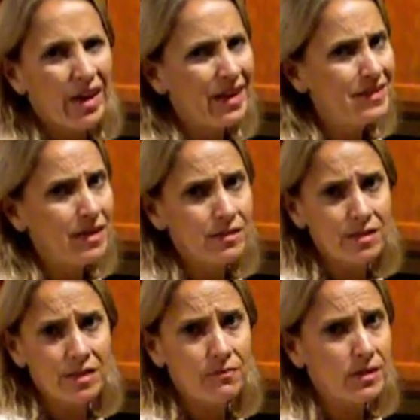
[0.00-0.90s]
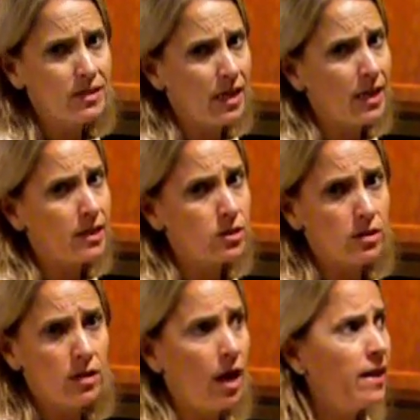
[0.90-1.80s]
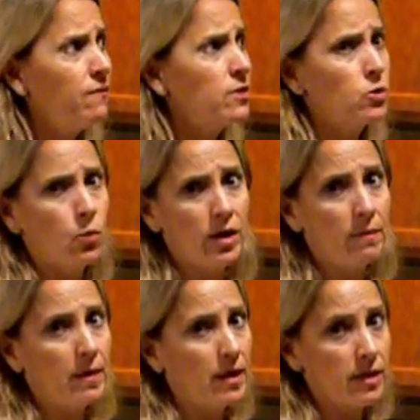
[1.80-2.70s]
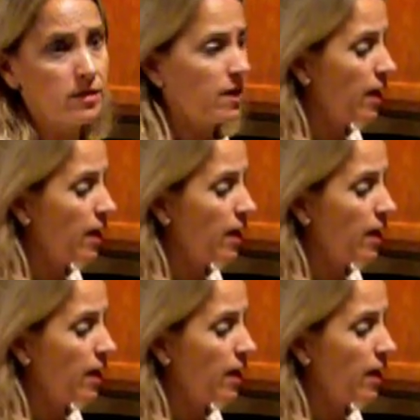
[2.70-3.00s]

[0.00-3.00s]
It doesn't even take, not even 20 minutes.